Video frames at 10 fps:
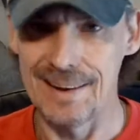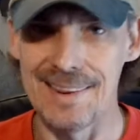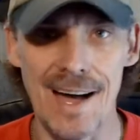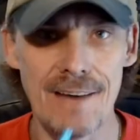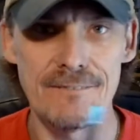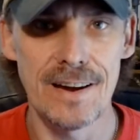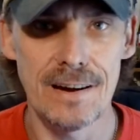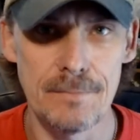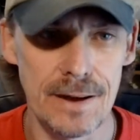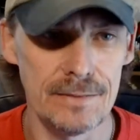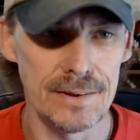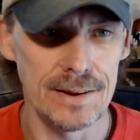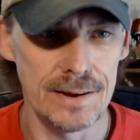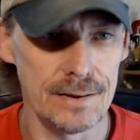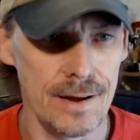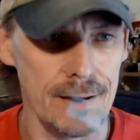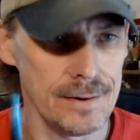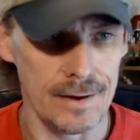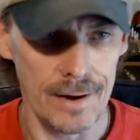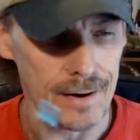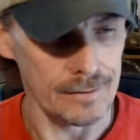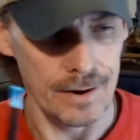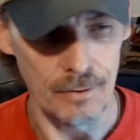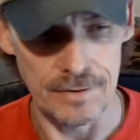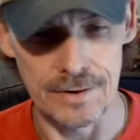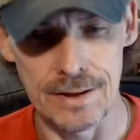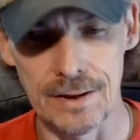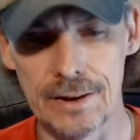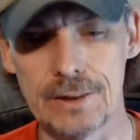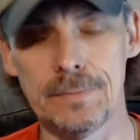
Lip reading: Not very big of a deal. I don't know what the deal is,